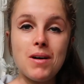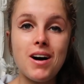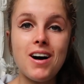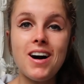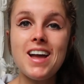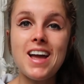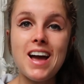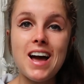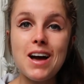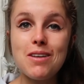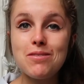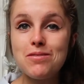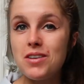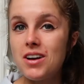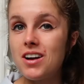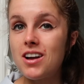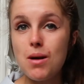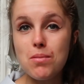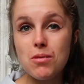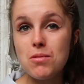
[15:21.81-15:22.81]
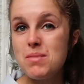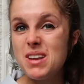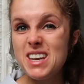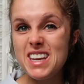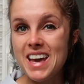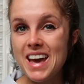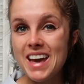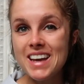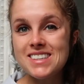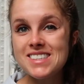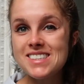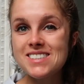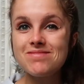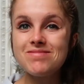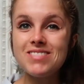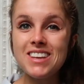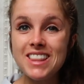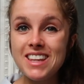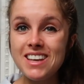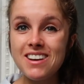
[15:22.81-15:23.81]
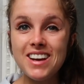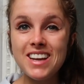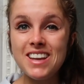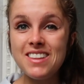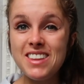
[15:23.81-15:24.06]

but I have a couple mini eggs in the